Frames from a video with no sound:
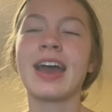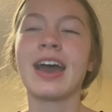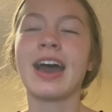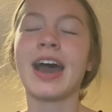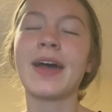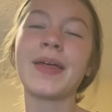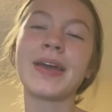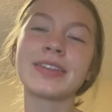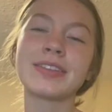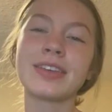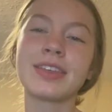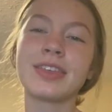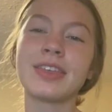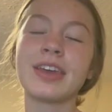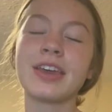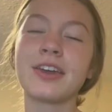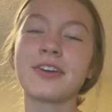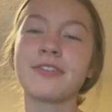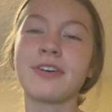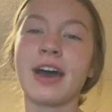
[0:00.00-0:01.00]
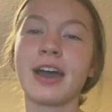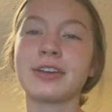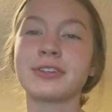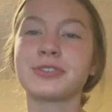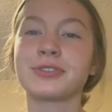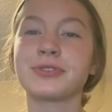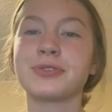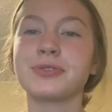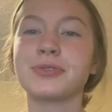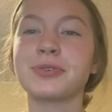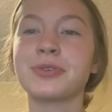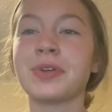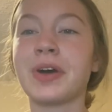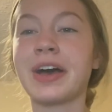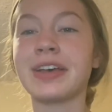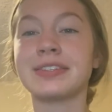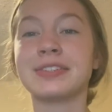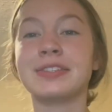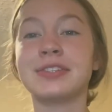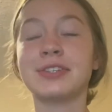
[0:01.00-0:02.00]
I like to think of high school
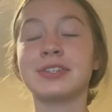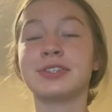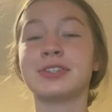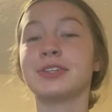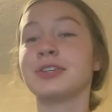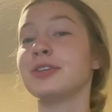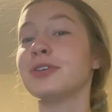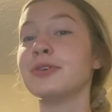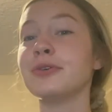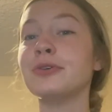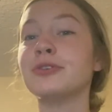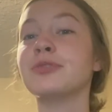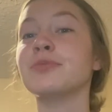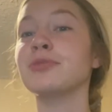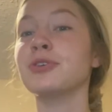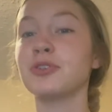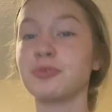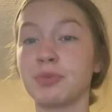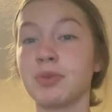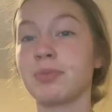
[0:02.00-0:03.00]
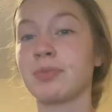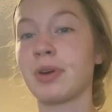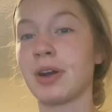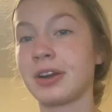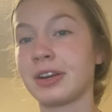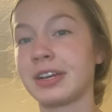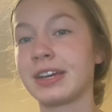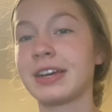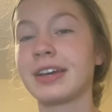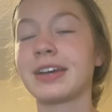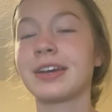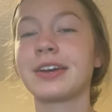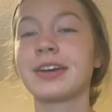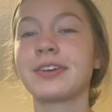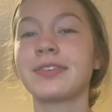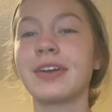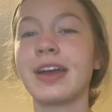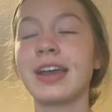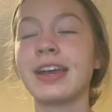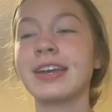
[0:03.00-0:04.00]
as this huge amusement park,
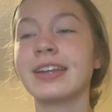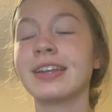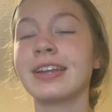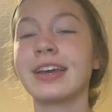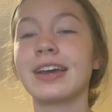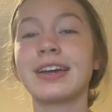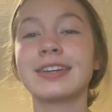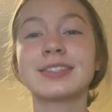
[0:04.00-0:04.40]
right?